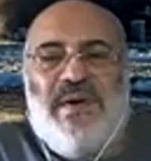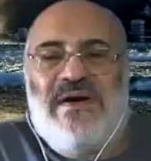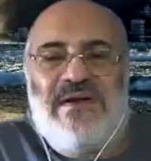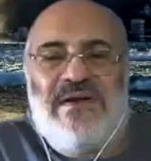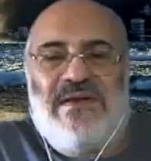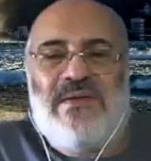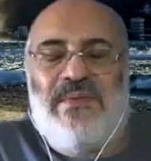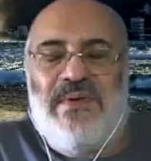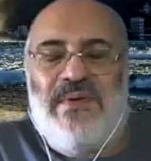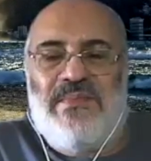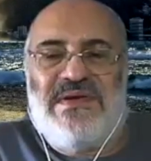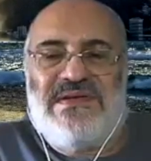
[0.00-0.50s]

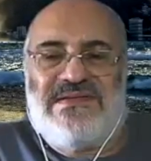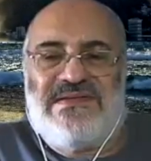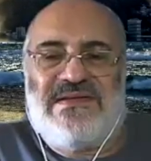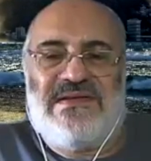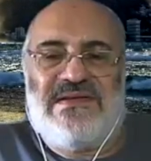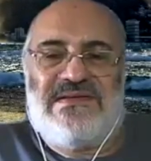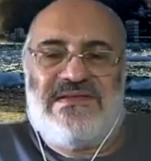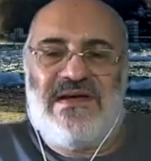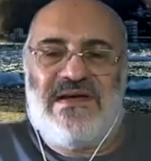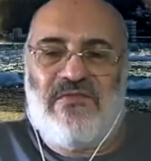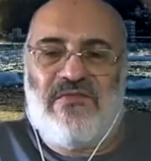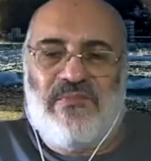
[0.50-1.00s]
BBC
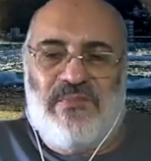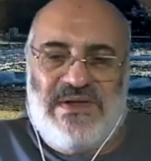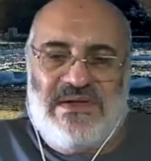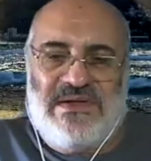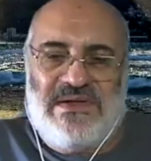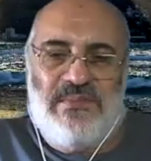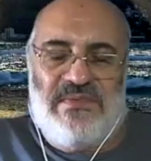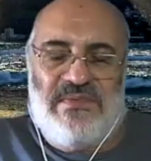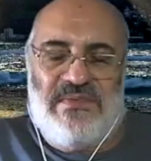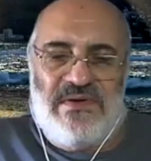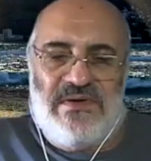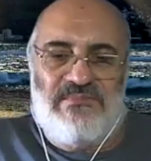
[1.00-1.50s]
itself, but
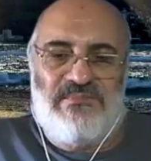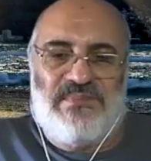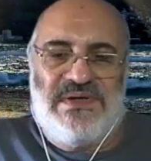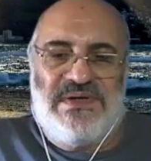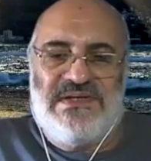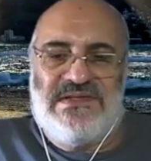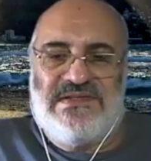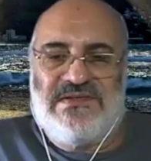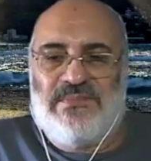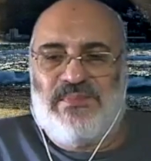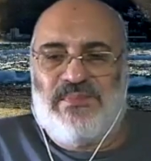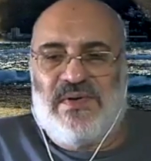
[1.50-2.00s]
the
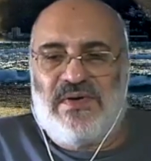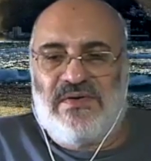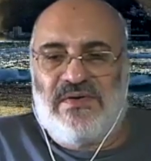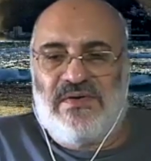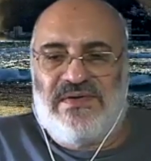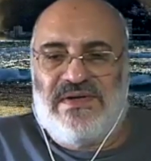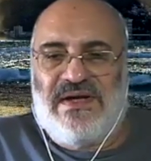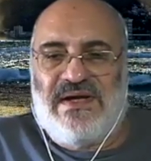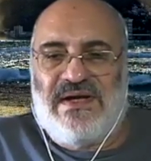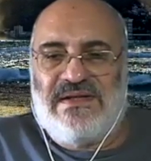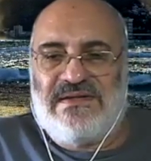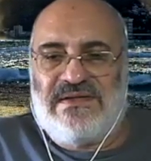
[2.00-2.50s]
principle
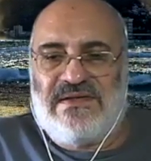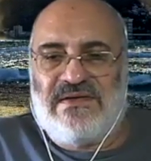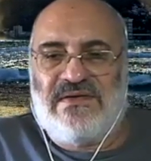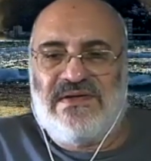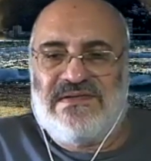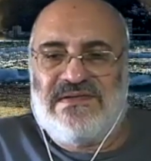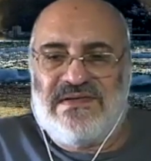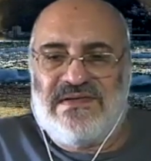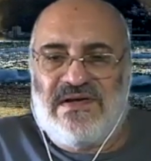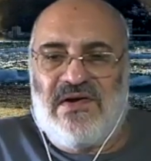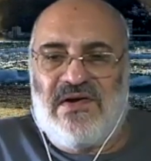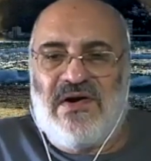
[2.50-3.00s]
that there
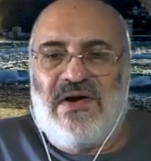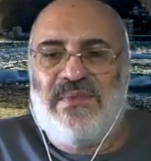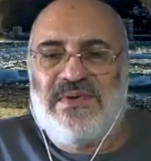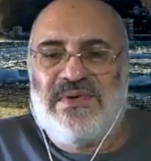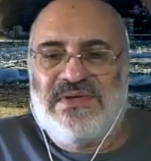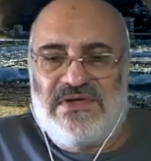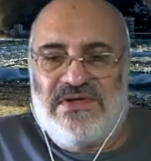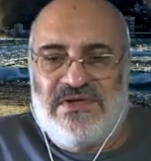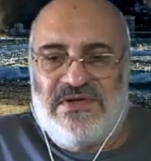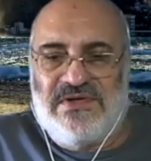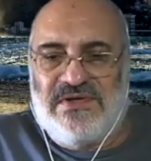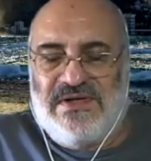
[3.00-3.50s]
is a common
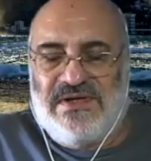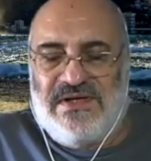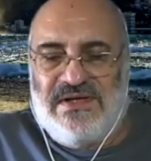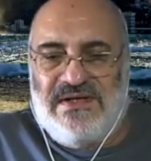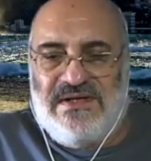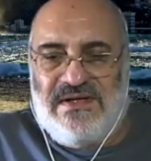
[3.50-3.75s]
good.